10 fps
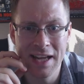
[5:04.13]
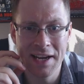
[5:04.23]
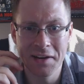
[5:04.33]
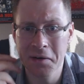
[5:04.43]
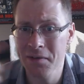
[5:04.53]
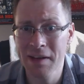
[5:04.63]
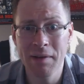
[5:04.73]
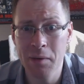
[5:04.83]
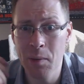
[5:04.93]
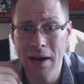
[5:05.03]
line of
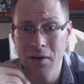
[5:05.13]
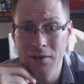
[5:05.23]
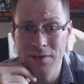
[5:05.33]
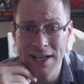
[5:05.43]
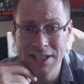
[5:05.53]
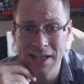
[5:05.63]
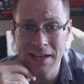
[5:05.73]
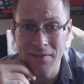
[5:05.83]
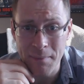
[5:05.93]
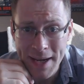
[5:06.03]
giving away confidential
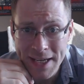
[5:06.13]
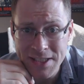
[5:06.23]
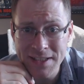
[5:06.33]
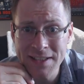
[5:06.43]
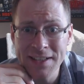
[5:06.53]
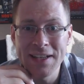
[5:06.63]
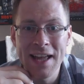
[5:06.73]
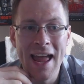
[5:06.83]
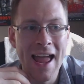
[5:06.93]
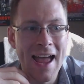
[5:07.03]
information.
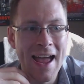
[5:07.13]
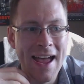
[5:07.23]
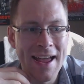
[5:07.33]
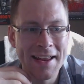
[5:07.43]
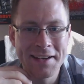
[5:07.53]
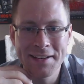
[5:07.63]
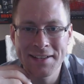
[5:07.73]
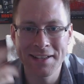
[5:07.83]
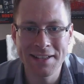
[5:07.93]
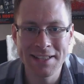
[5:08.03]

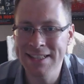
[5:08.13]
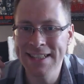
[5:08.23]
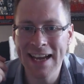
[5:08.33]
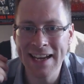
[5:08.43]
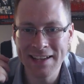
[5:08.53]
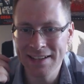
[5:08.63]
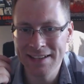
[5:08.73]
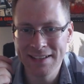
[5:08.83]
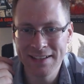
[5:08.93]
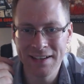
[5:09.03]
And
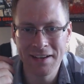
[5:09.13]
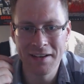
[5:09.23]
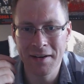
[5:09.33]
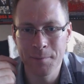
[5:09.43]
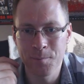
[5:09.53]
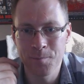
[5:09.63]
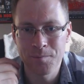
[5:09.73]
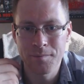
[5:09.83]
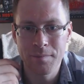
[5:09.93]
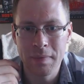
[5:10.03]
second,
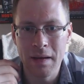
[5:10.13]
I